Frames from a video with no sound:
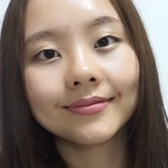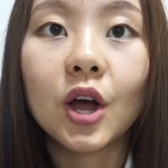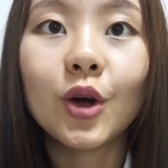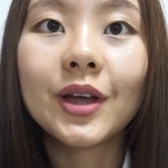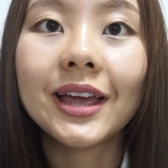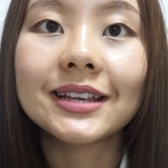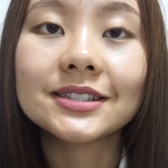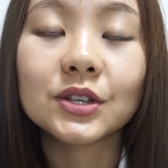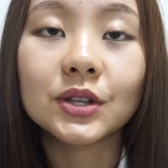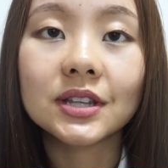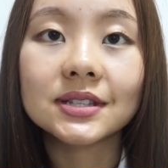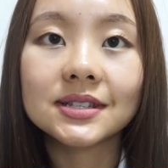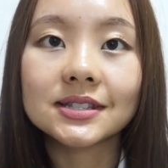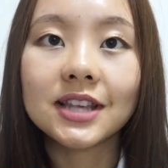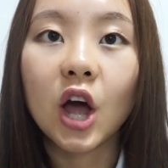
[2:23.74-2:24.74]
Okay, so
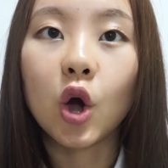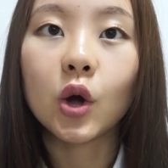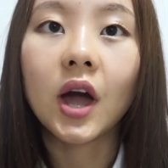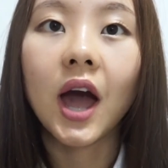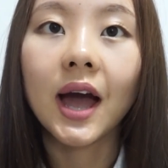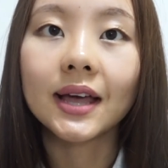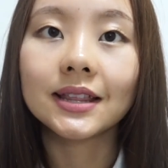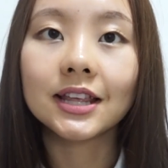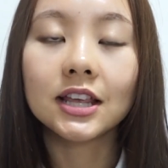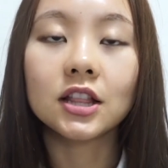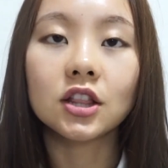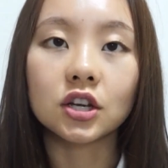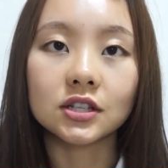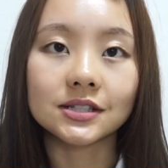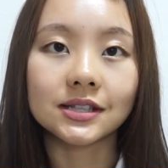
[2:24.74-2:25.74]
this is how Kylie
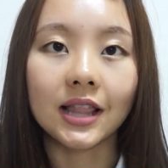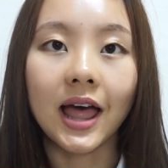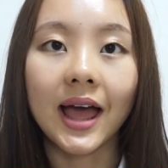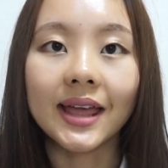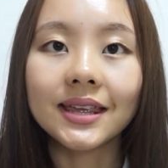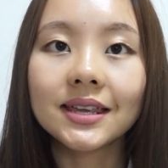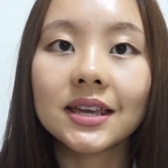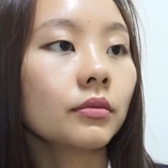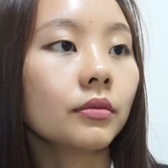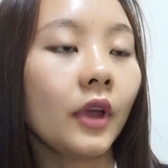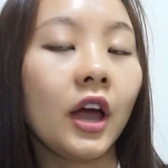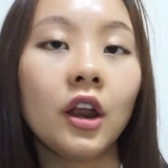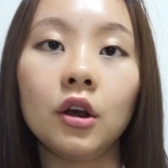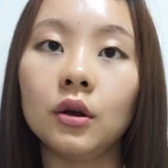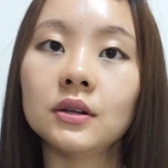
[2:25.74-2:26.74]
looks like.
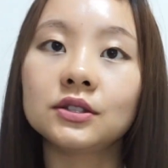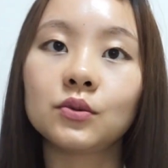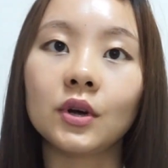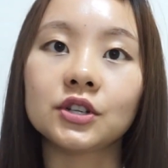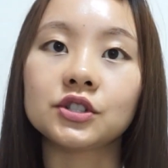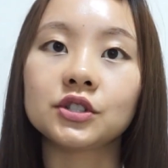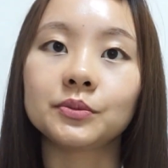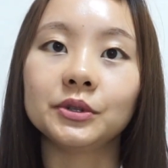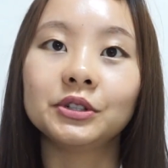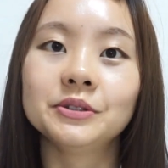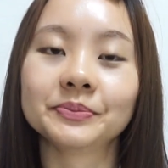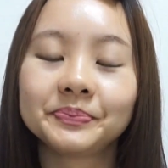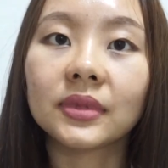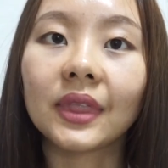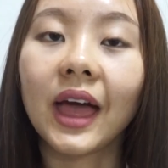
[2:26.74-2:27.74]
I don't know, it's questionable.
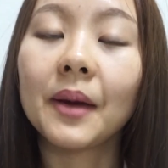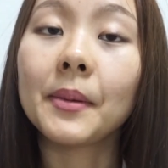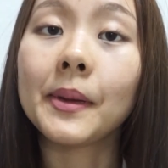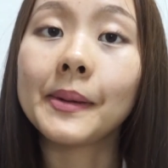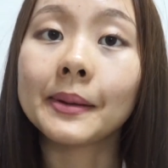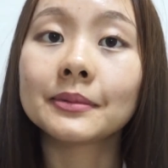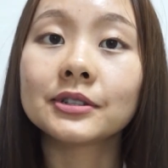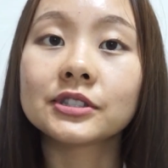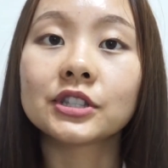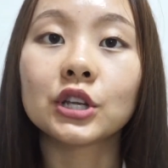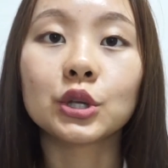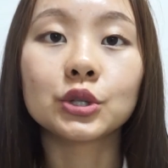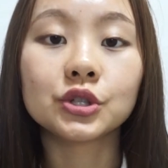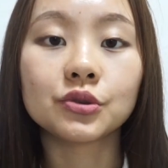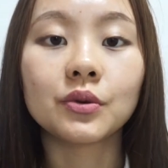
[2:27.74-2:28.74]
Maybe I'm just not
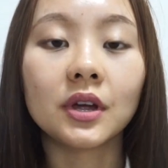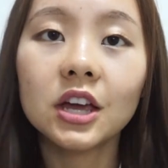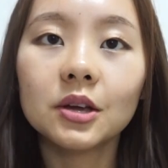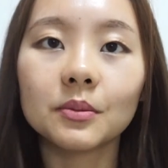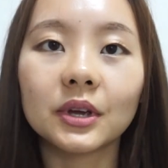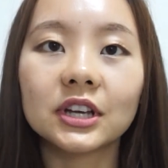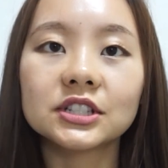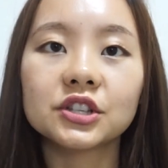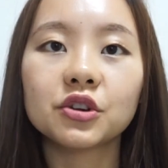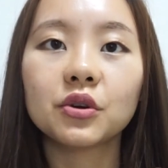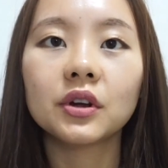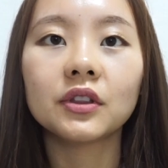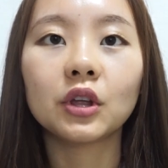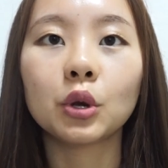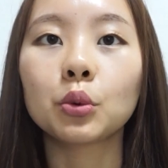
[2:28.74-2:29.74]
used to it because in
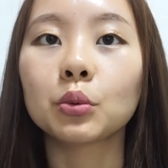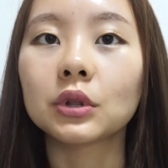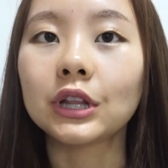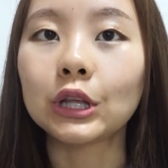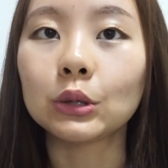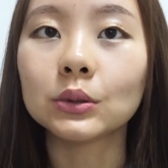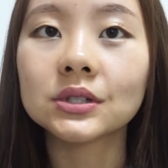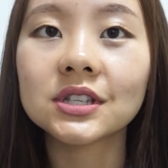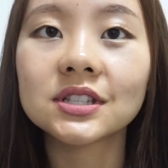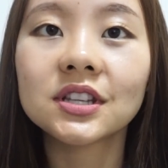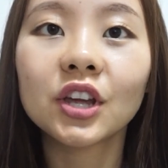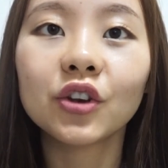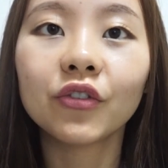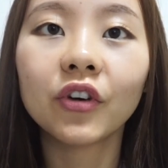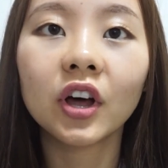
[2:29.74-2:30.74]
Korea they don't really use this kind of